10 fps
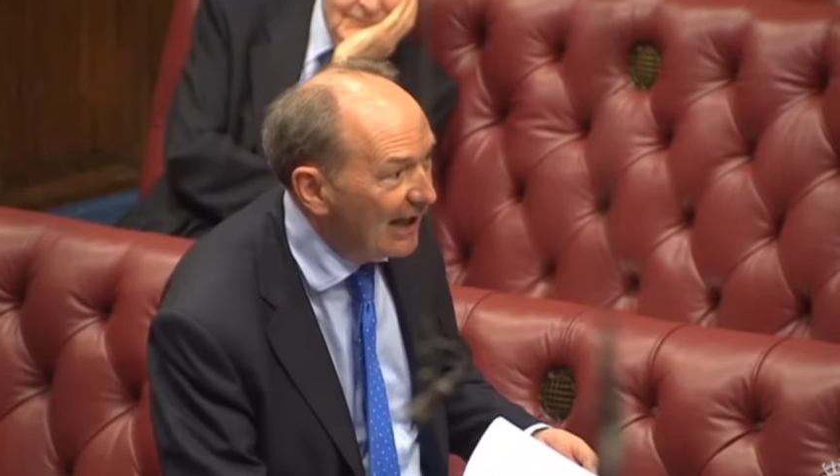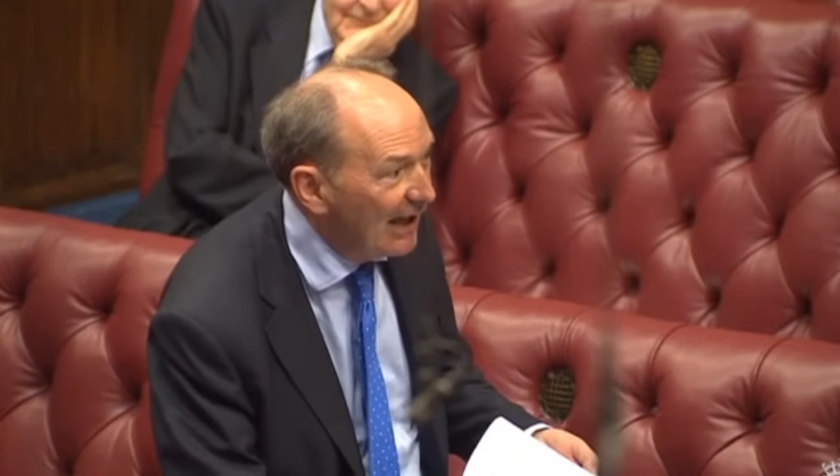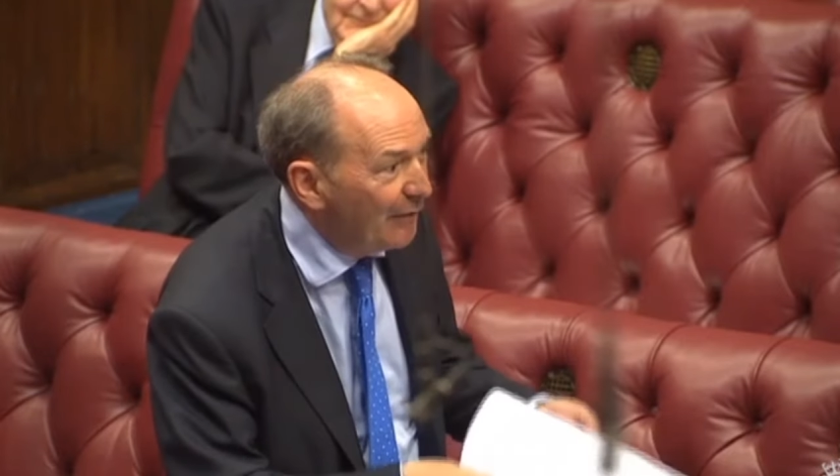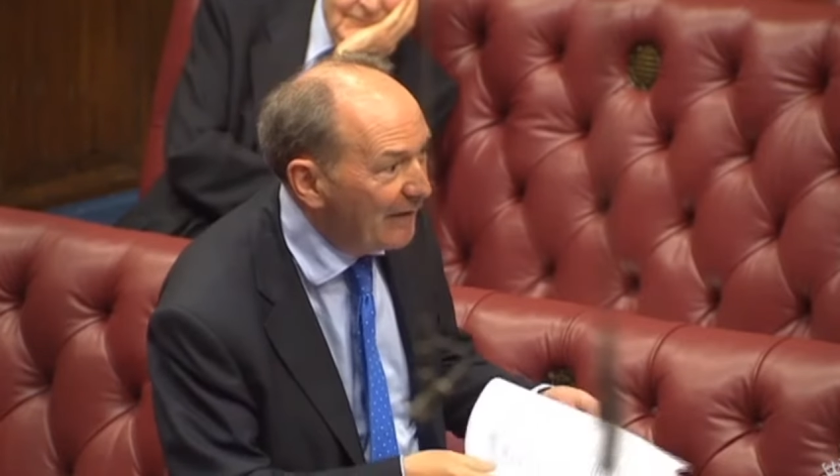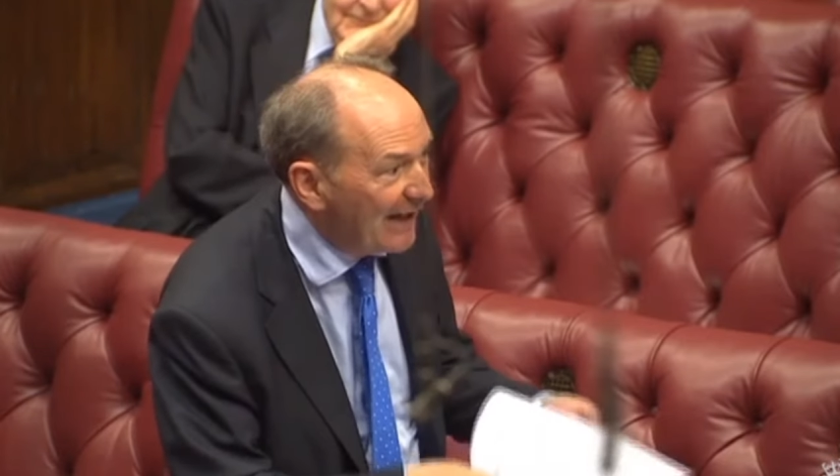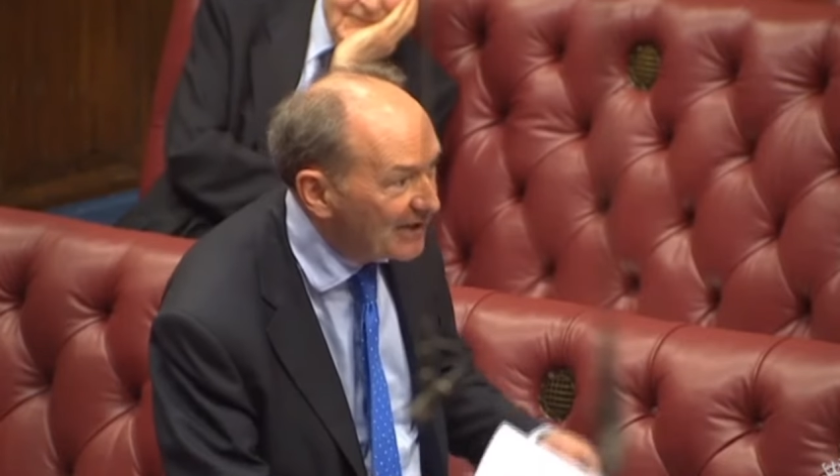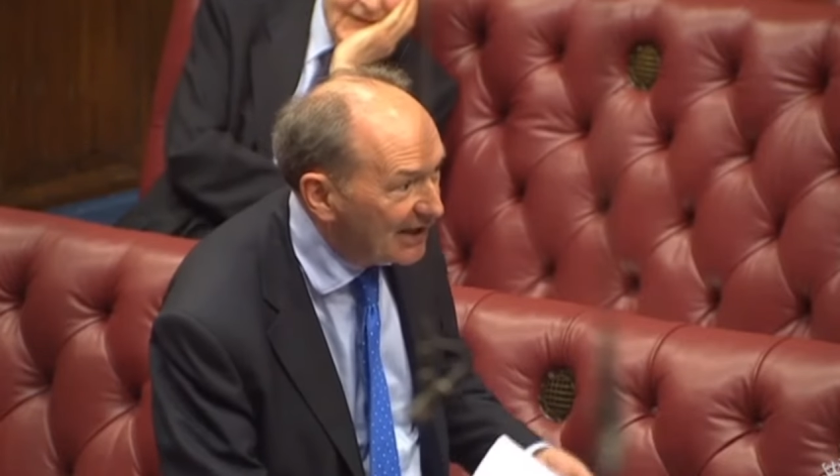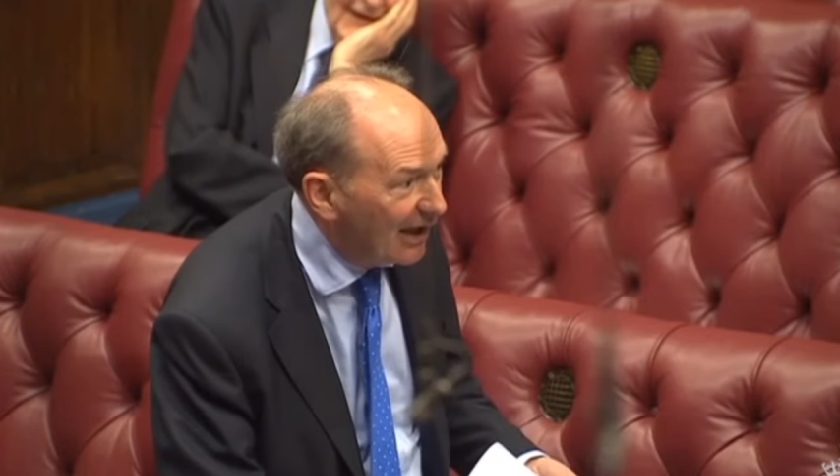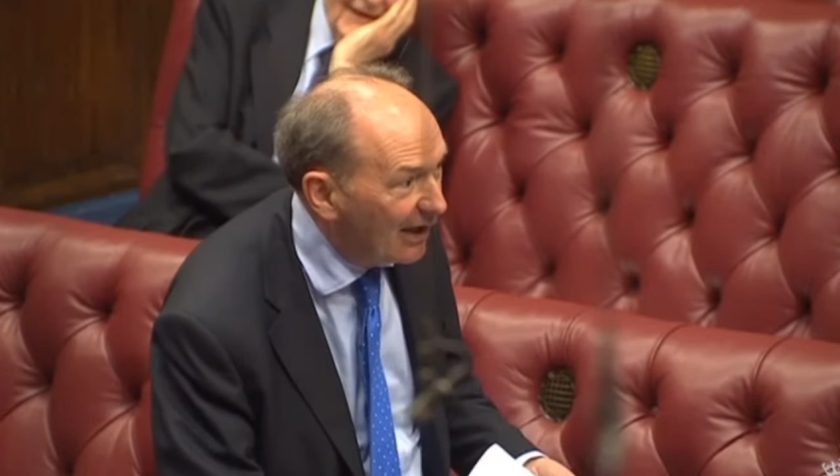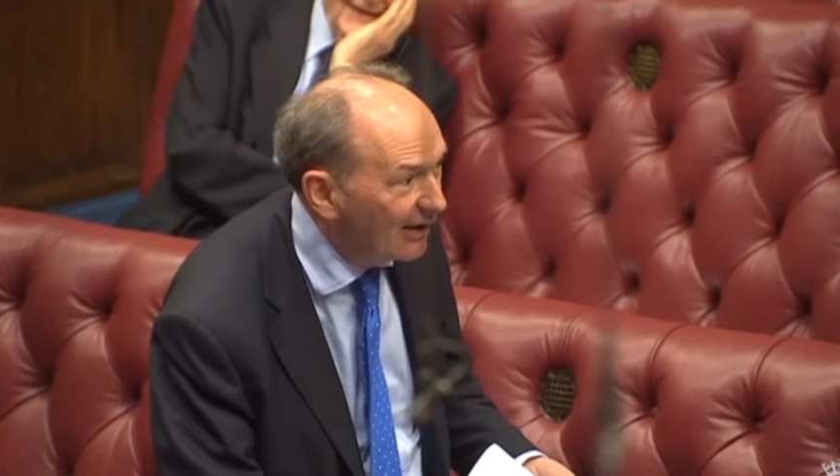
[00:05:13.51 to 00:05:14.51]

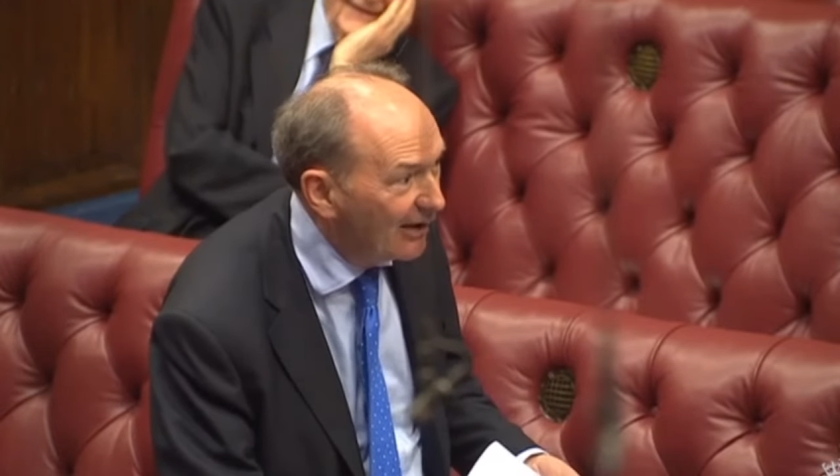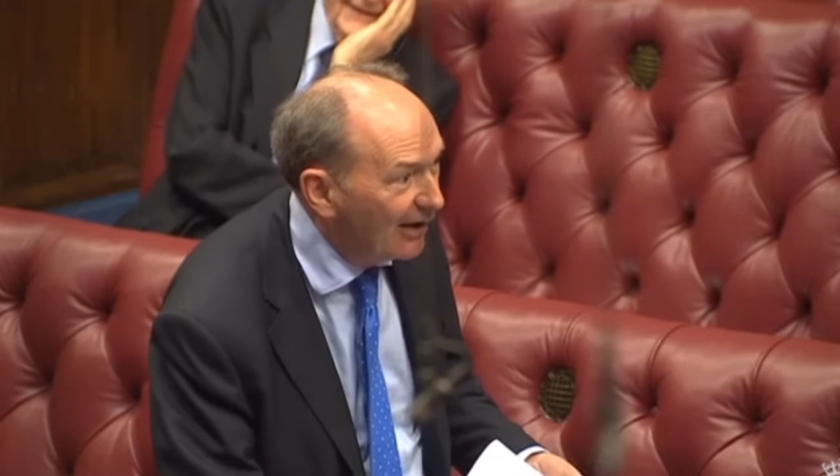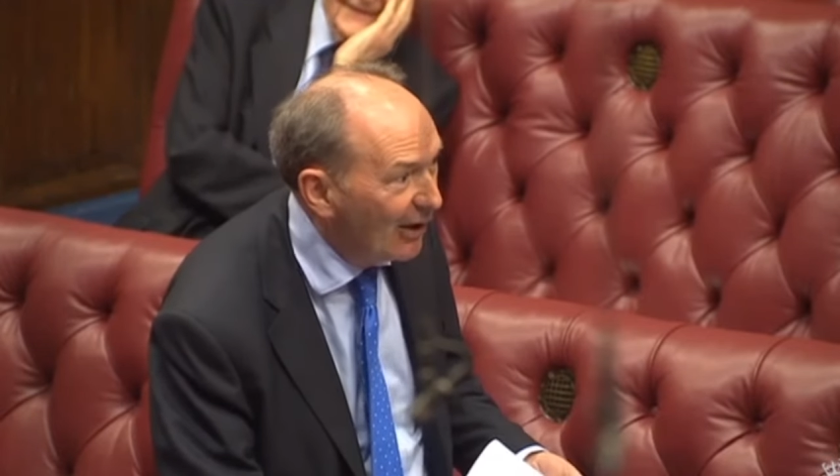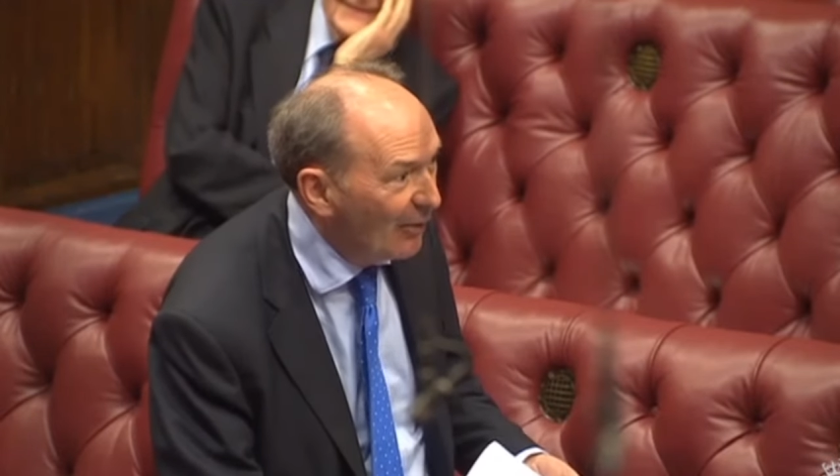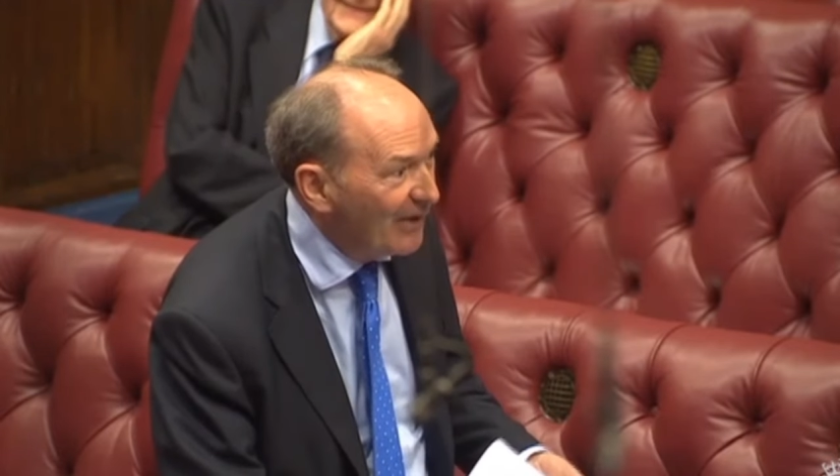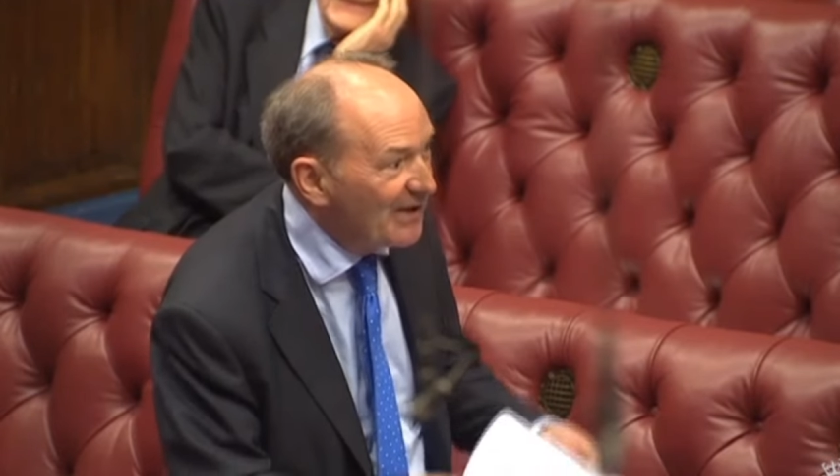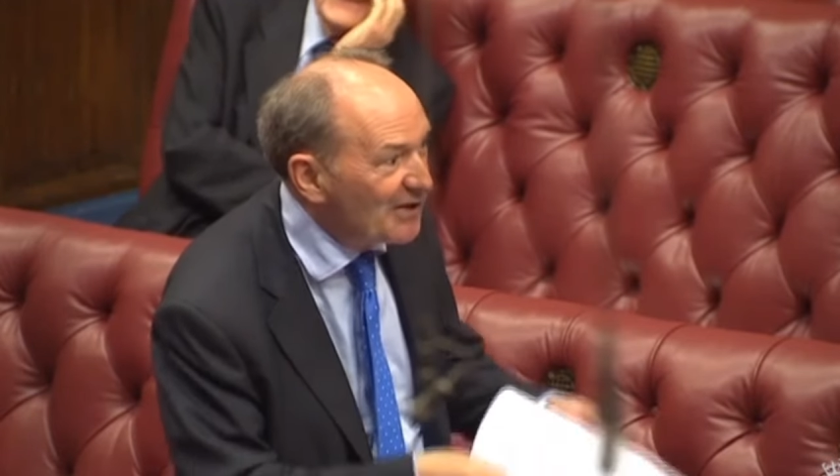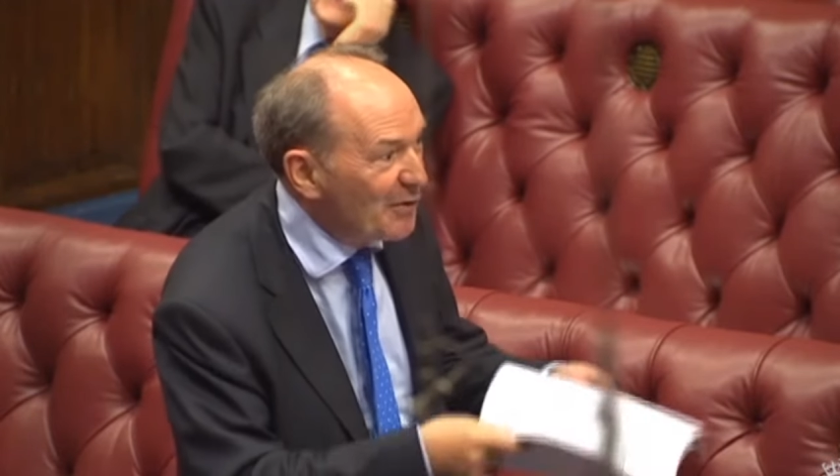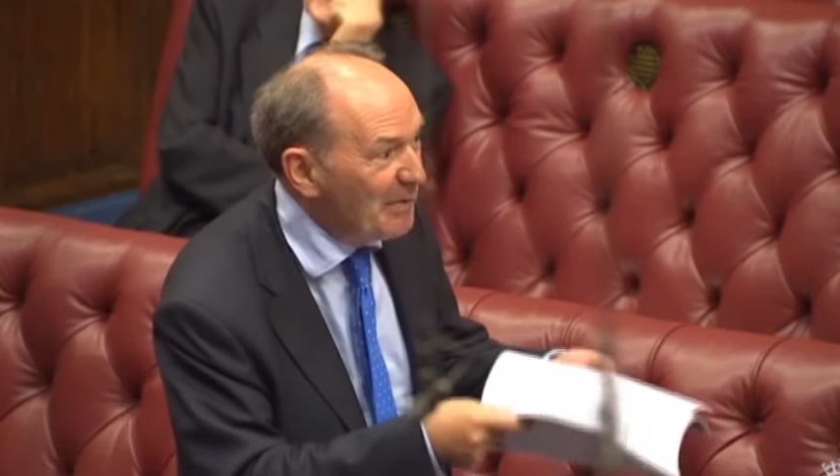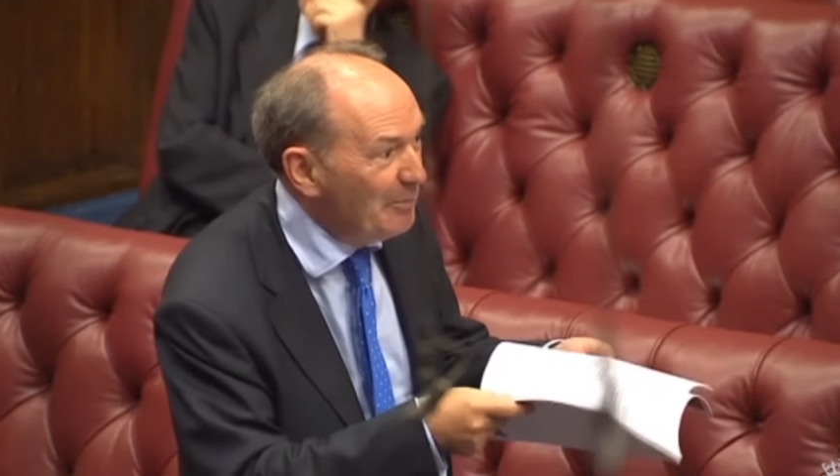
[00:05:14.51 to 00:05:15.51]
Helvetica, whether
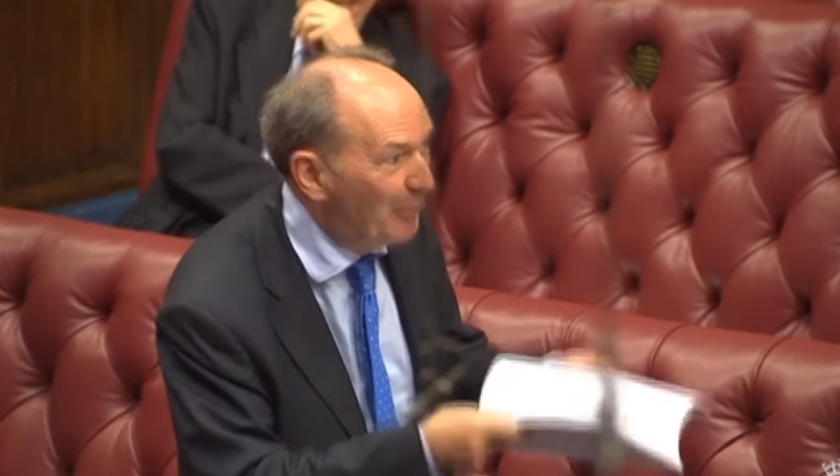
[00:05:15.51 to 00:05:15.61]
it should